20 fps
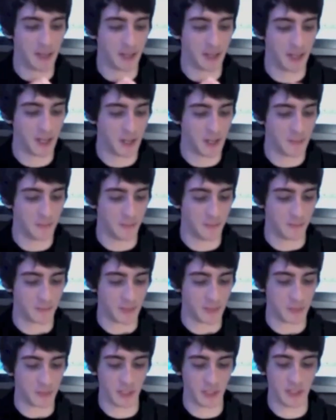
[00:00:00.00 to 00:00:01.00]

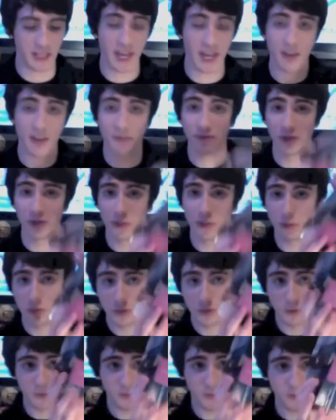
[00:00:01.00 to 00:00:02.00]
but you get a few
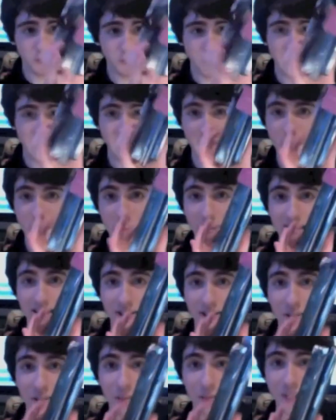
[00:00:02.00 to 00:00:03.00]
bits and
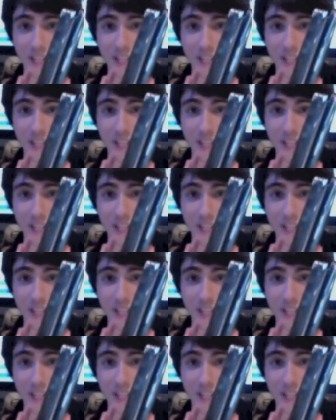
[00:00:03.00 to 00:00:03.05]
pieces with